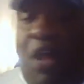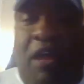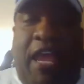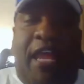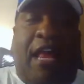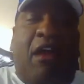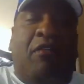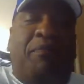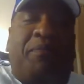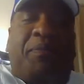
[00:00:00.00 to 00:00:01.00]
I got
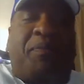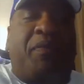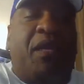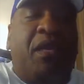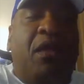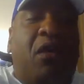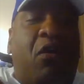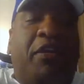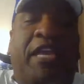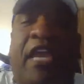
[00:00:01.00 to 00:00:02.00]
out
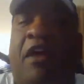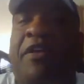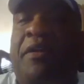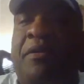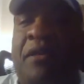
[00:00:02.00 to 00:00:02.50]
altogether,